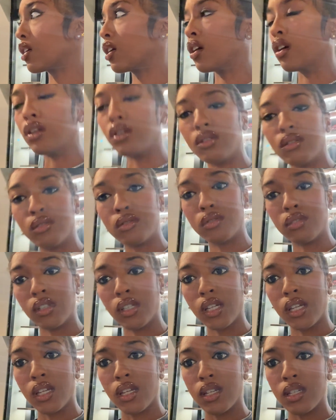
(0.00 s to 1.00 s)
go
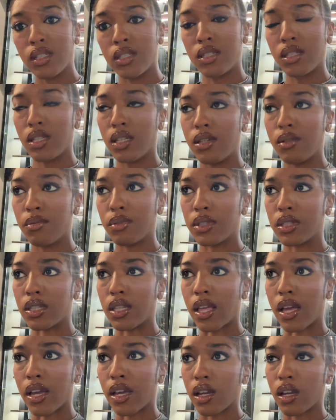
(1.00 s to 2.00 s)
see was
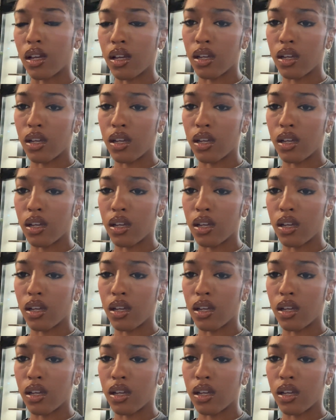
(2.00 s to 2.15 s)
like,